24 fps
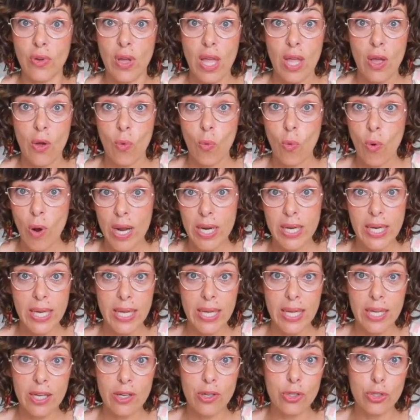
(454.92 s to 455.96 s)
1
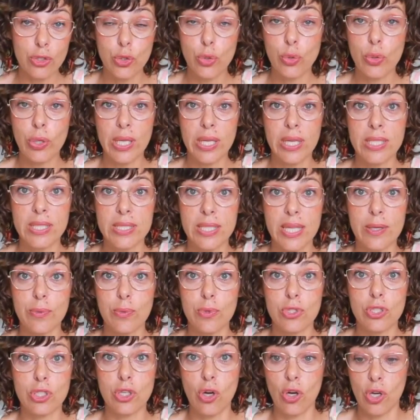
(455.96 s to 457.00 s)
egg or 2 eggs I
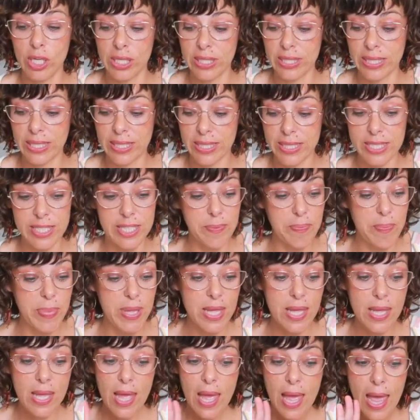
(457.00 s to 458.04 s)
was calling the
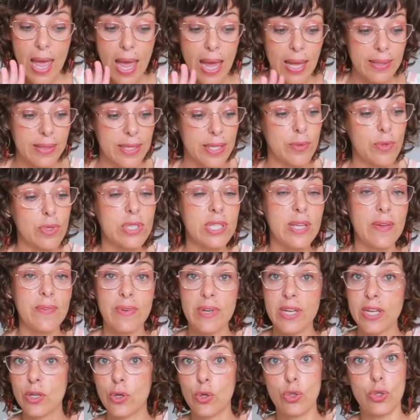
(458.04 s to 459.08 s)
recipe, and it was a
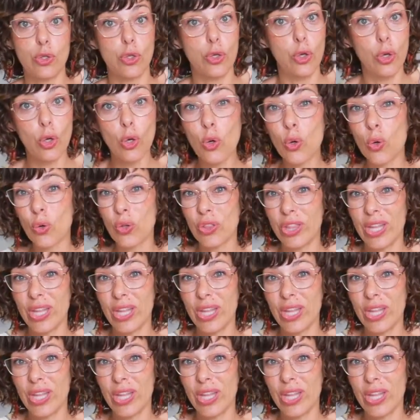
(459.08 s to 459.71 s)
very good glue.